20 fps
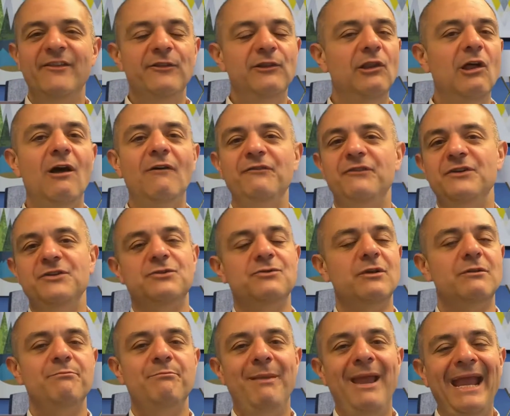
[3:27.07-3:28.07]
Loft
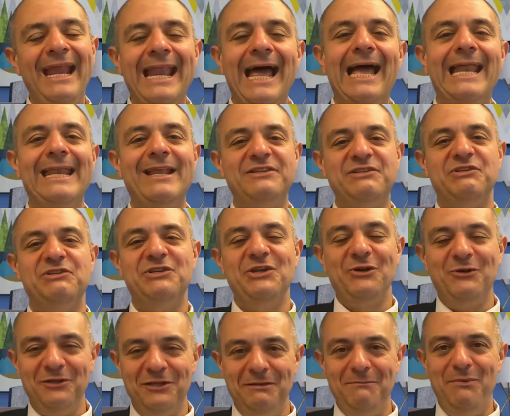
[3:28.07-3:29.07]
District may not
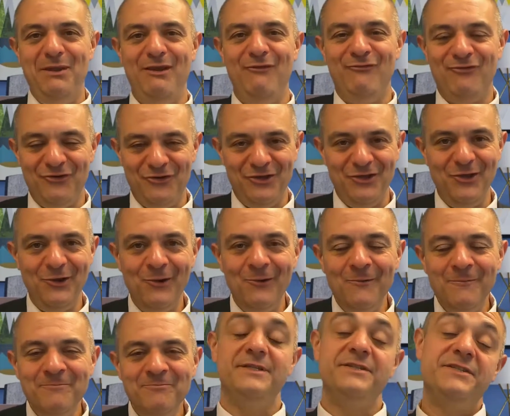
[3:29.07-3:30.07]
necessarily be for
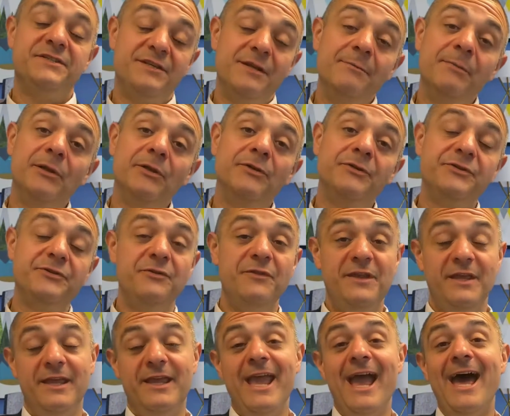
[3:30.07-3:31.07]
you. Similar to
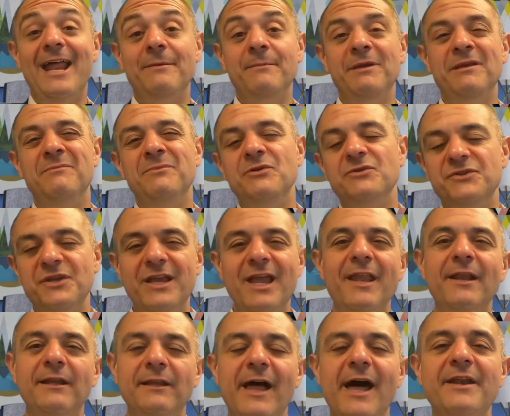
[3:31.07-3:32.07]
the Academy of Music
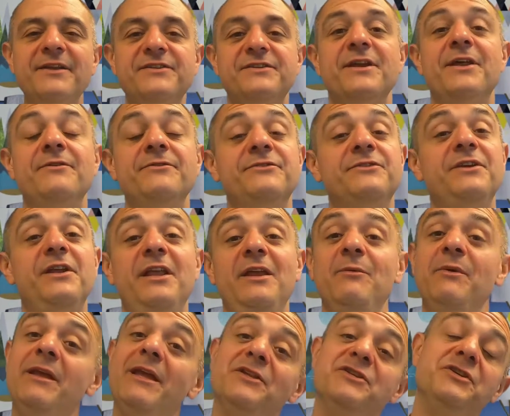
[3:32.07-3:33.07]
and a lot of Center City,
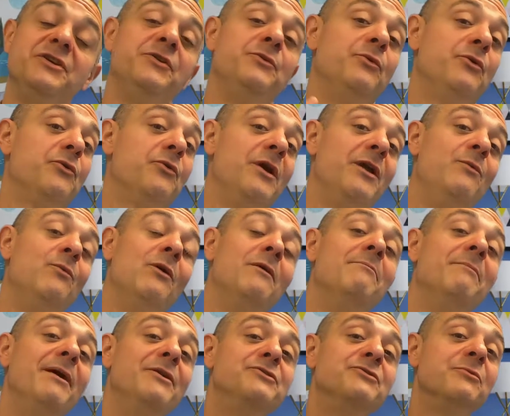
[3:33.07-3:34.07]
we get you to a great
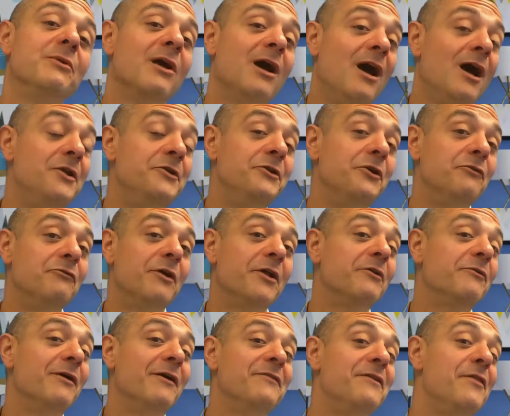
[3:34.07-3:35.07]
1-bedroom condo right
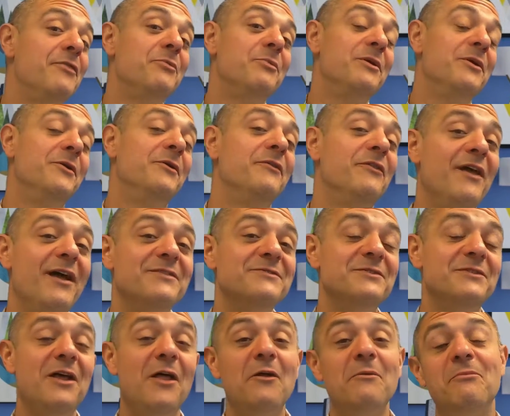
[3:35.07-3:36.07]
around that
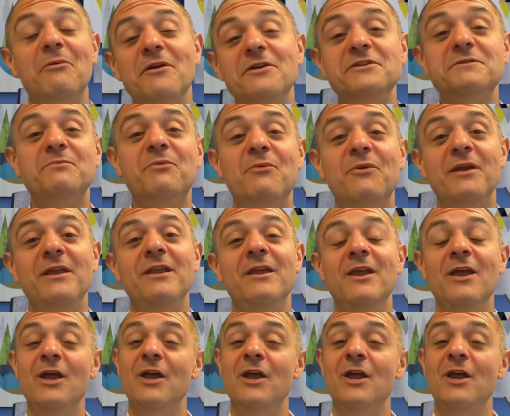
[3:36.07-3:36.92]
$300,000 price point.